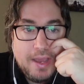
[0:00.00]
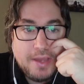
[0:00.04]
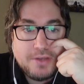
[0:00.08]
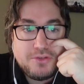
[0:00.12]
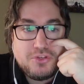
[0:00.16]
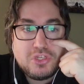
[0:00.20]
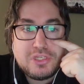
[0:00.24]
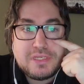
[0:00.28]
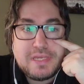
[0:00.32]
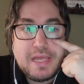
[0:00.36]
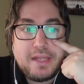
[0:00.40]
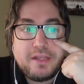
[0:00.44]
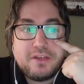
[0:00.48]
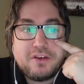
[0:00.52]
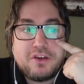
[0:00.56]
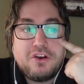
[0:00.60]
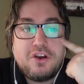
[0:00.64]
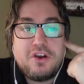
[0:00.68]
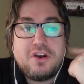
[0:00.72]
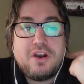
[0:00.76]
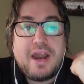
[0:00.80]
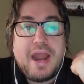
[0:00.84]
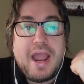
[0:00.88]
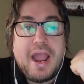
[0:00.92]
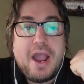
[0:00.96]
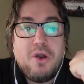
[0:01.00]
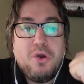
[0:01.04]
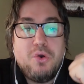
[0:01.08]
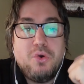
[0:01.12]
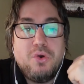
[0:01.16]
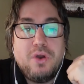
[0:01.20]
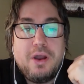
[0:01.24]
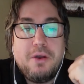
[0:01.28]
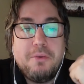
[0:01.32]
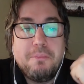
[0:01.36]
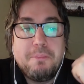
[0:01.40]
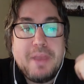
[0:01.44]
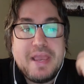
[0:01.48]
just telling her how
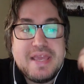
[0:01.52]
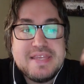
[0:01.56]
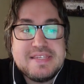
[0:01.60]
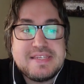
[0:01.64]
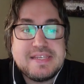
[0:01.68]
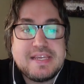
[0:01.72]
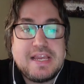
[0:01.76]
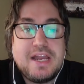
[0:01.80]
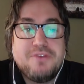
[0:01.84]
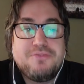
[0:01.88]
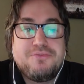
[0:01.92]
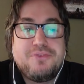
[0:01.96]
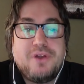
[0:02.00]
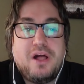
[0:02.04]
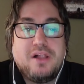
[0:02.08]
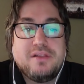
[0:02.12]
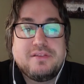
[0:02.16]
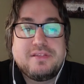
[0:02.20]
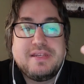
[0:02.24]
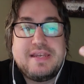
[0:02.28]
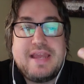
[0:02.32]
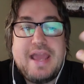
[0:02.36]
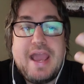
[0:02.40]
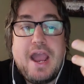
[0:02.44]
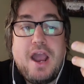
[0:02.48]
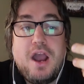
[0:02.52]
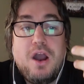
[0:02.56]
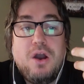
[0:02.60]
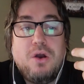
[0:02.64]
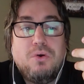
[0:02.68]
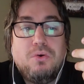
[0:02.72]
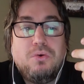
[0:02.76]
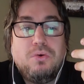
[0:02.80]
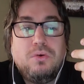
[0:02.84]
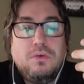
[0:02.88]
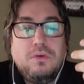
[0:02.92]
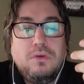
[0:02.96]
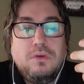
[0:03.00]
amazing I felt and
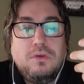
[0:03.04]
how,